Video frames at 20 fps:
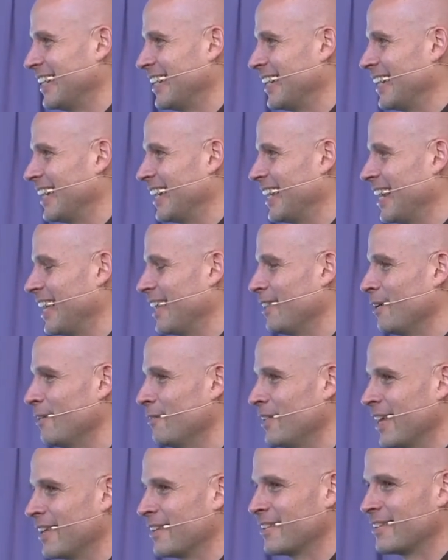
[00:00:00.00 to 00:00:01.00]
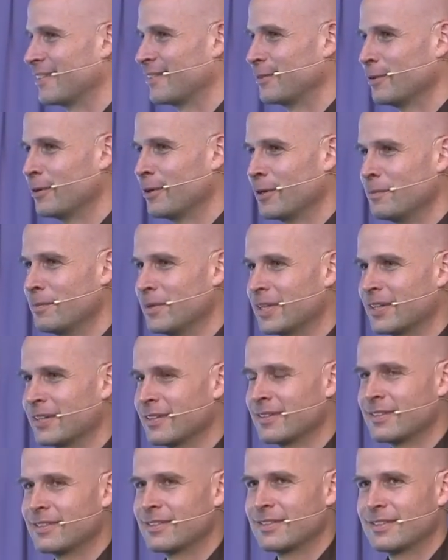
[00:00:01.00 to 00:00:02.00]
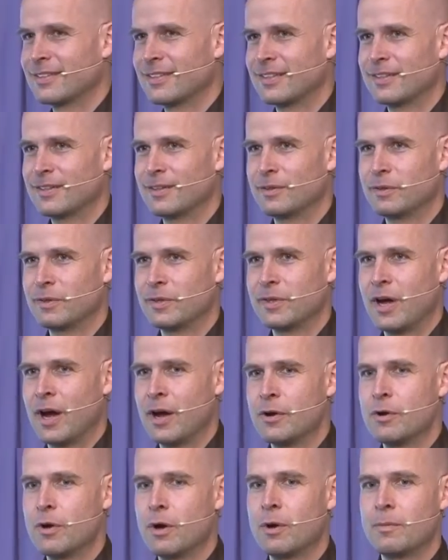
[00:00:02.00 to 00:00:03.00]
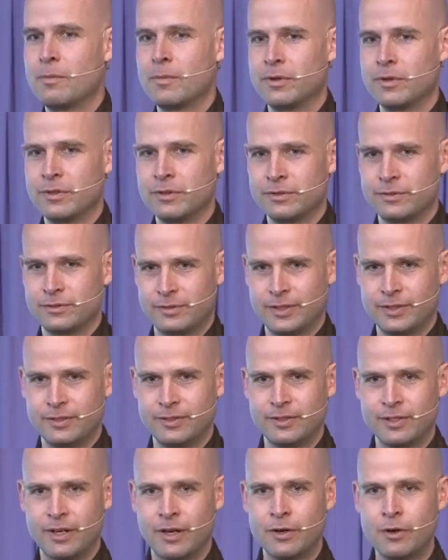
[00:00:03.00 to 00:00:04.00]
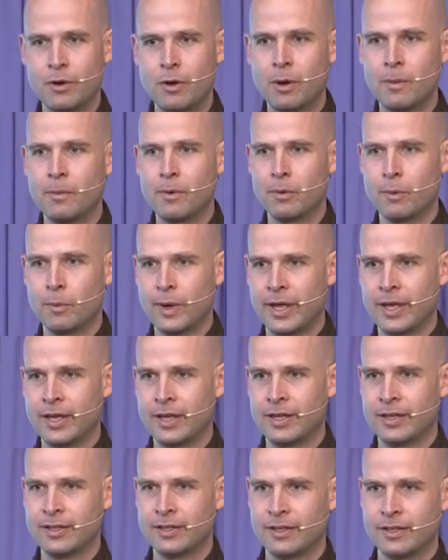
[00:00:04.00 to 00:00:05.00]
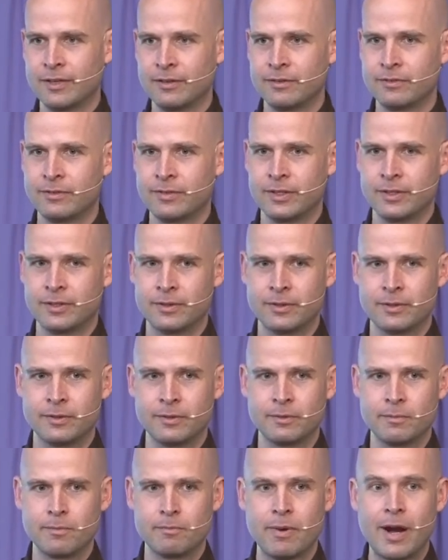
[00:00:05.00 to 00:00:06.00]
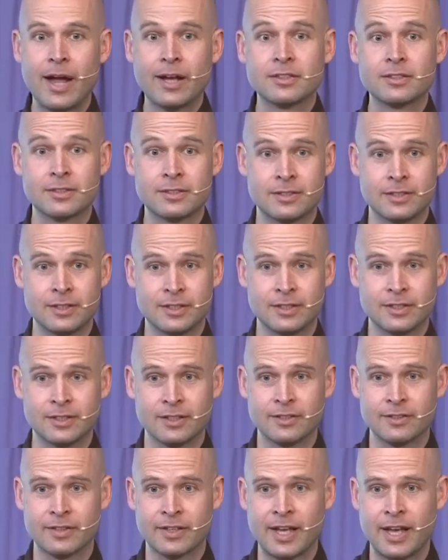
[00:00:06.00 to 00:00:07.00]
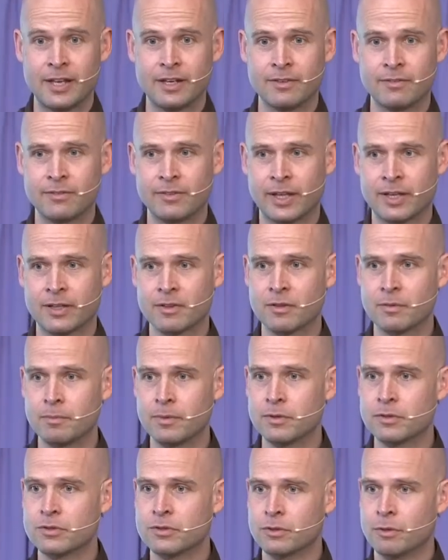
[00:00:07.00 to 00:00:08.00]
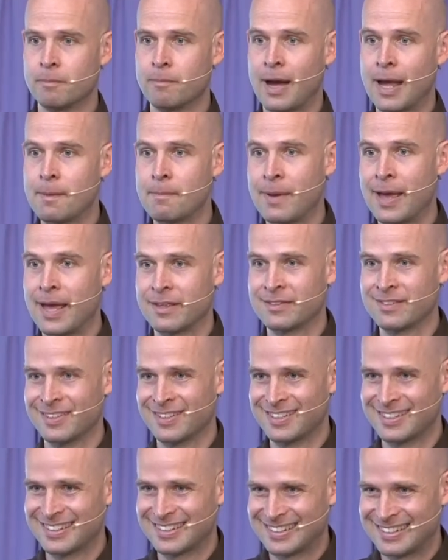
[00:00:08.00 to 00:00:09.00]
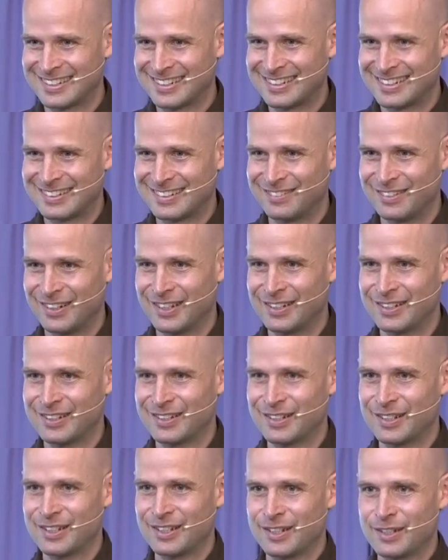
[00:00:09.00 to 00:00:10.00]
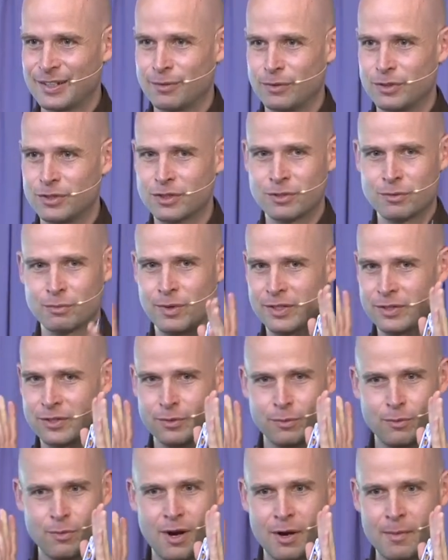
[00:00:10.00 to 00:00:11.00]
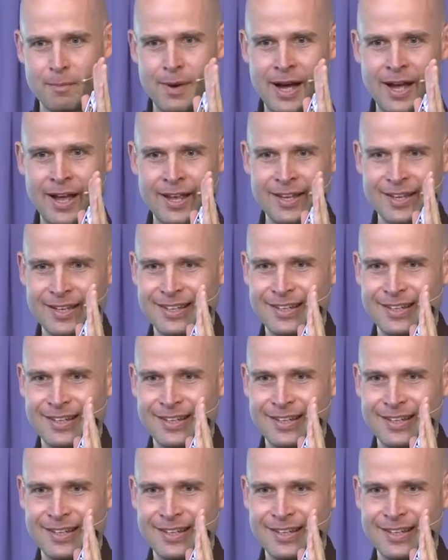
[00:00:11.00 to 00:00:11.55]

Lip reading: And I love that story because our normal way of practicing is a kind of like spiritual bypassing, right? We just want to walk by